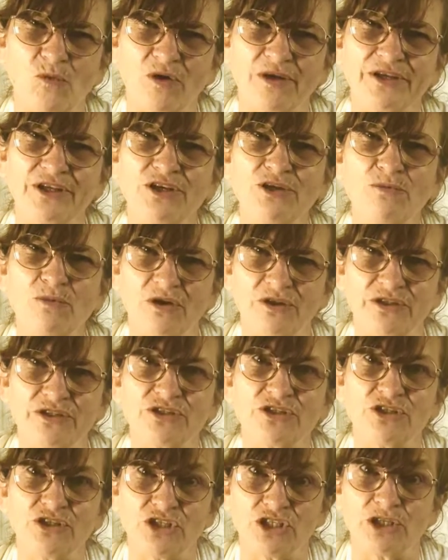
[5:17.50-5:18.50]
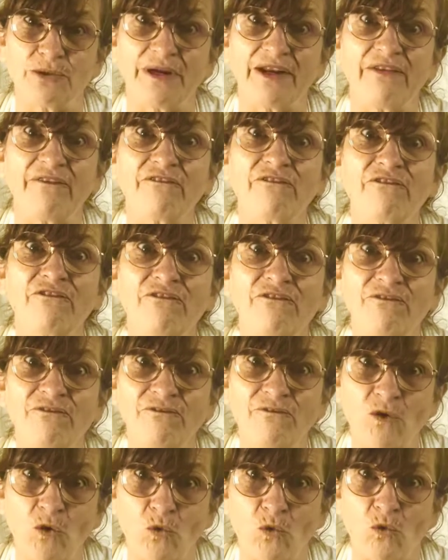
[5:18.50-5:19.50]
what you want to do it
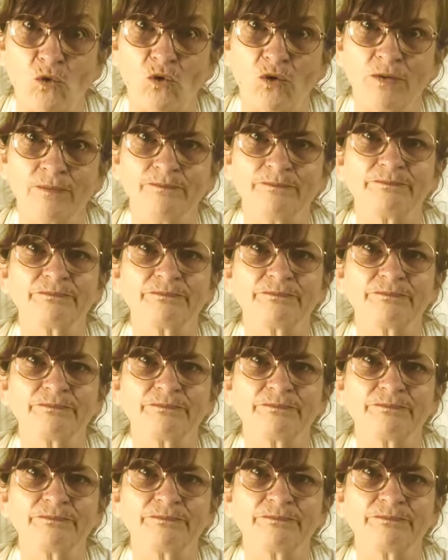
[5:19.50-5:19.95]
for.